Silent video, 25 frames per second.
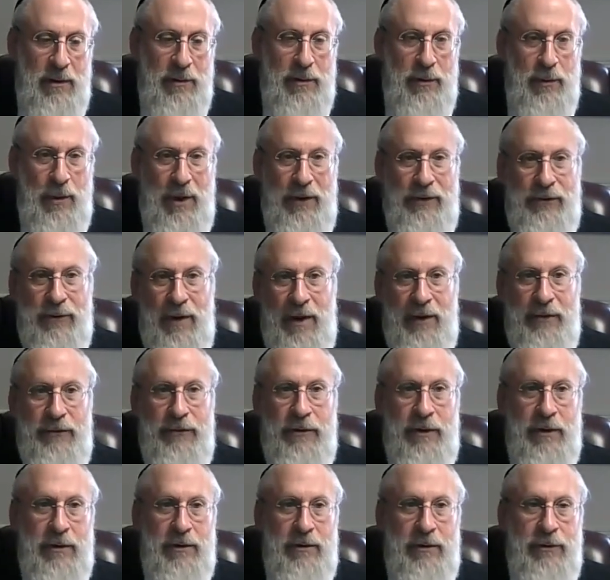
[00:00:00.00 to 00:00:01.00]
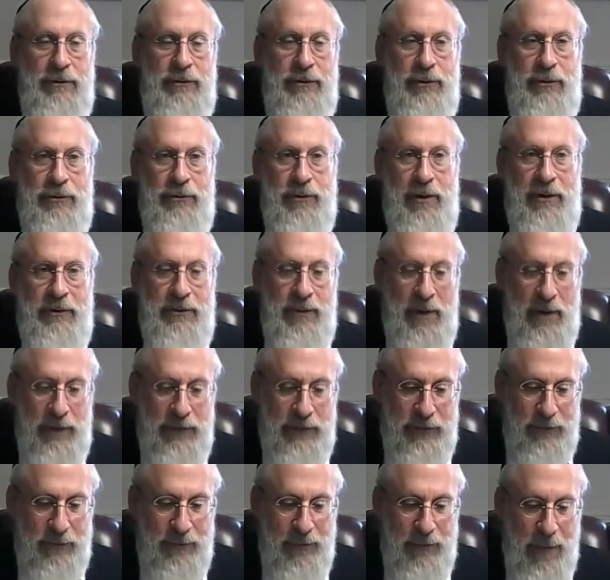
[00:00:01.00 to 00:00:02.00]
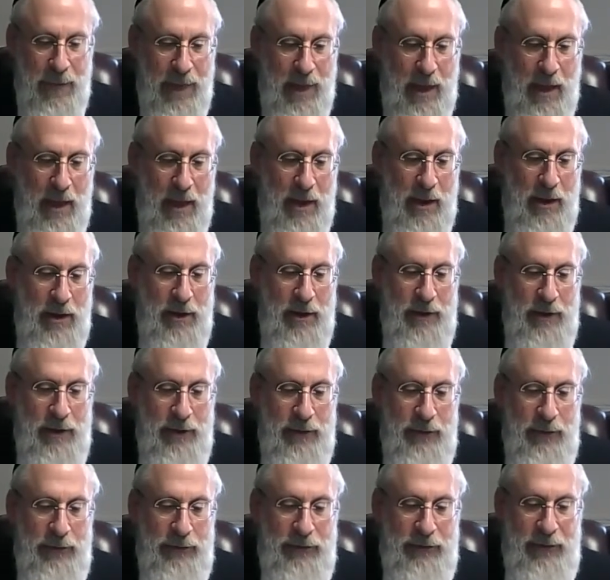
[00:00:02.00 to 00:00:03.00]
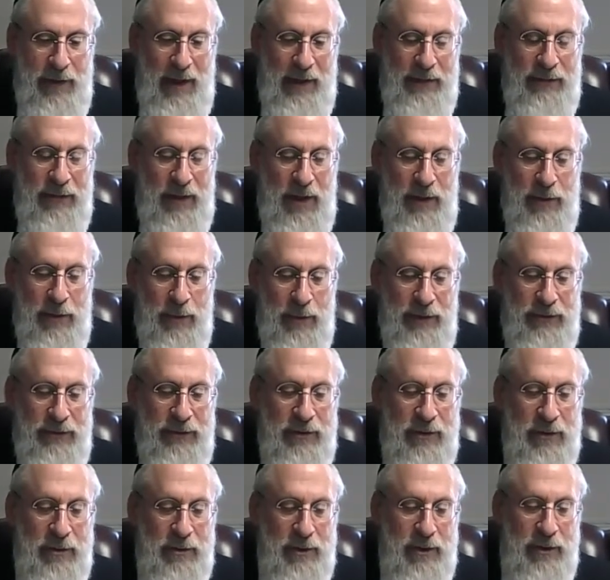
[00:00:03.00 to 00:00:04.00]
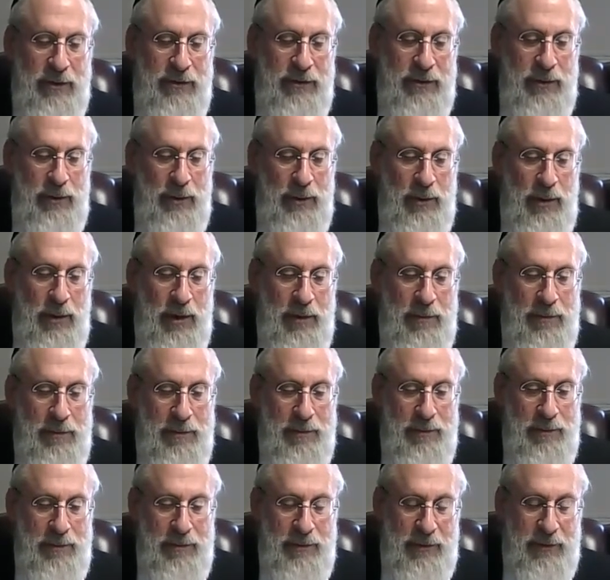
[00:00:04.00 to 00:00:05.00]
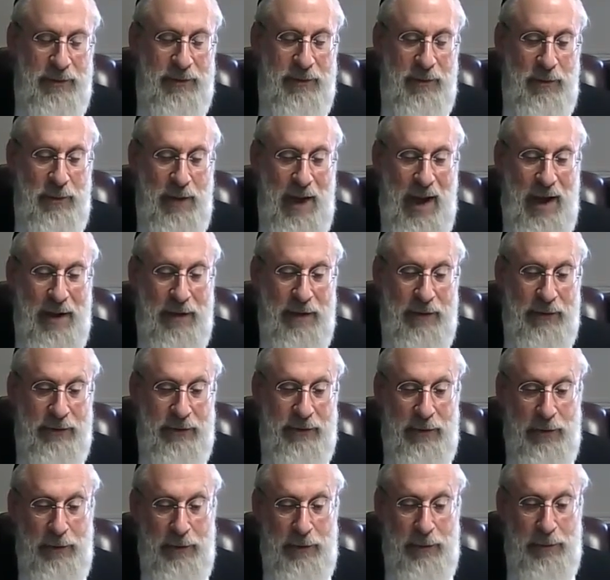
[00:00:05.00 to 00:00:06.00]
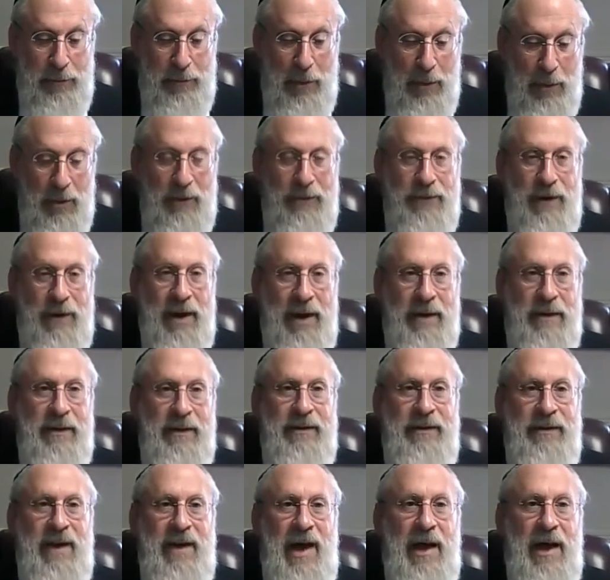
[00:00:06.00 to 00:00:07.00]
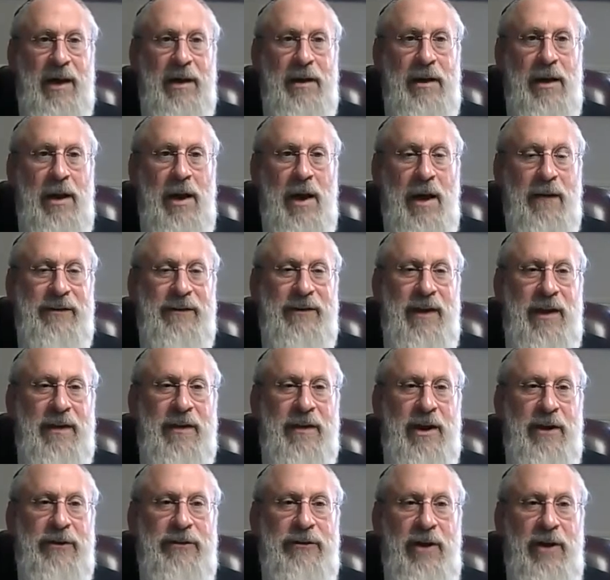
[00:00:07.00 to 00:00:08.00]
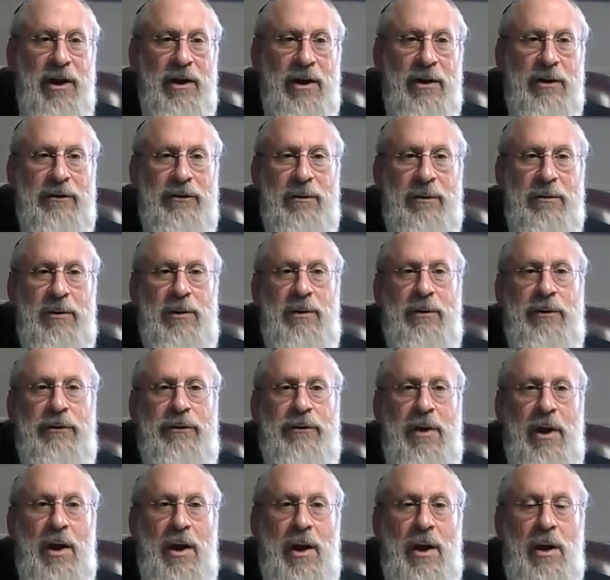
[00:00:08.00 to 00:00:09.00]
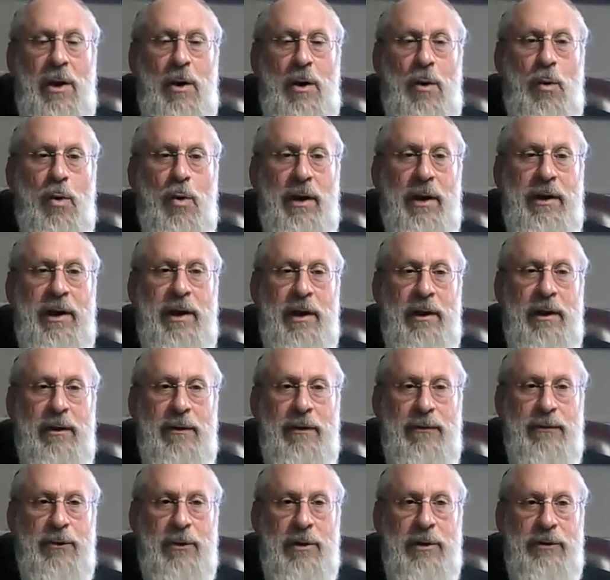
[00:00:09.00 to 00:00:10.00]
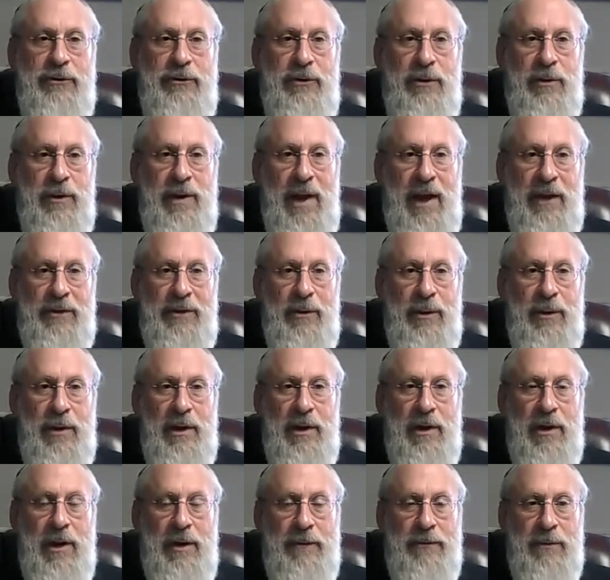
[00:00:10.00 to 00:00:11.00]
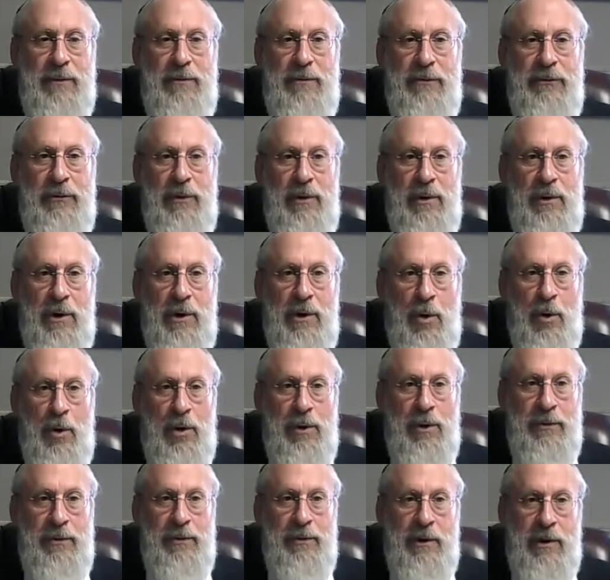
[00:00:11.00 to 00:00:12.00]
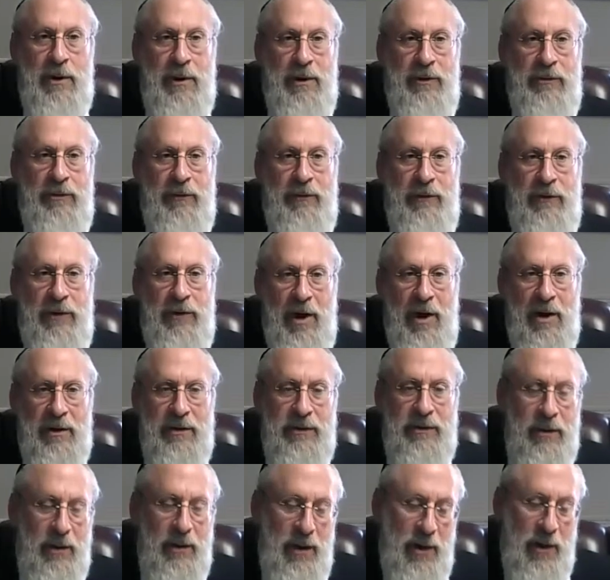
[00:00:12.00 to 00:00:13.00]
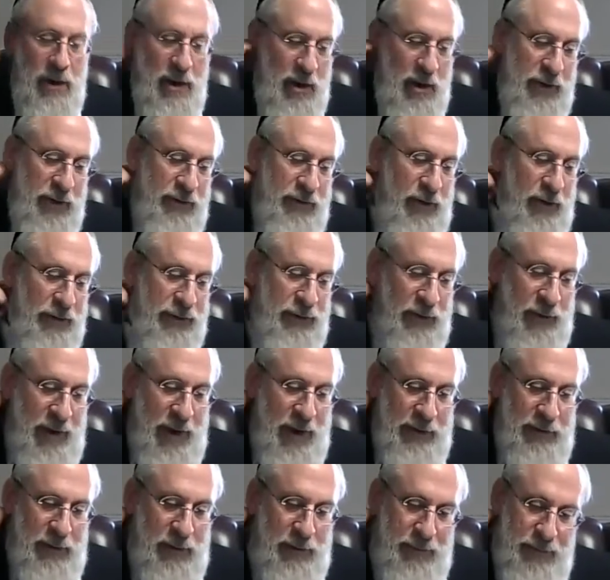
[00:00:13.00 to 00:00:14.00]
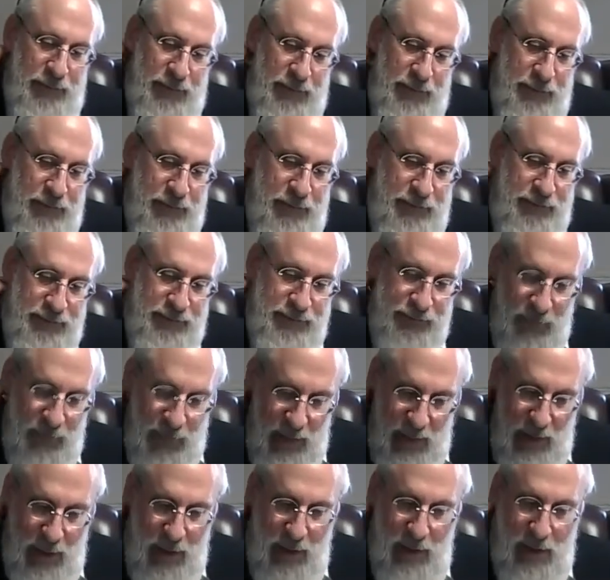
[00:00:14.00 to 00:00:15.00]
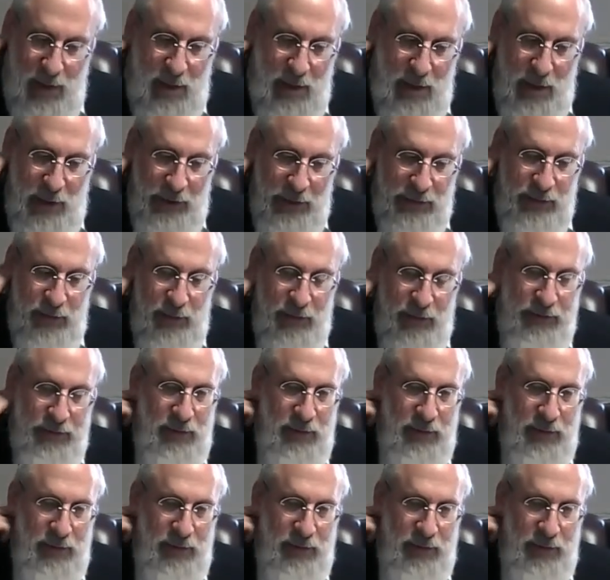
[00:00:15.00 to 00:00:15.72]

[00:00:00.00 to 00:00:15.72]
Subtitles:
restaurants that are Jewish restaurants. So that's another reason to bona fide that tzad of saying that a sacher, someone who's working for the Jew and not doing it from his own accord, from the goodness of his heart, is also a heter. So